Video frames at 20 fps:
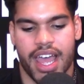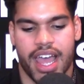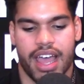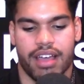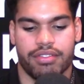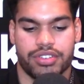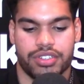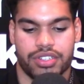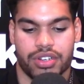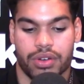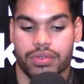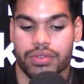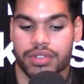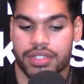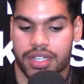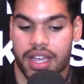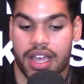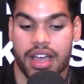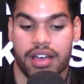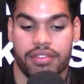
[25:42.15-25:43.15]
have shown
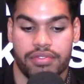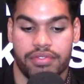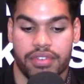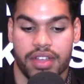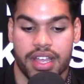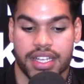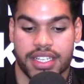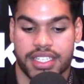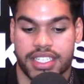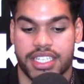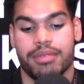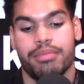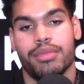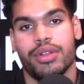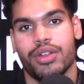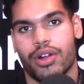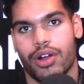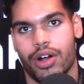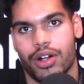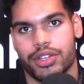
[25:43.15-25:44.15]
to have
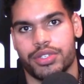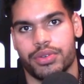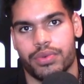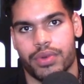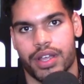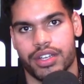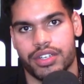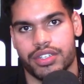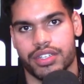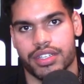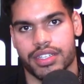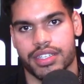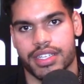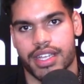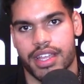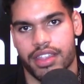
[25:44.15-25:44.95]
similar alterations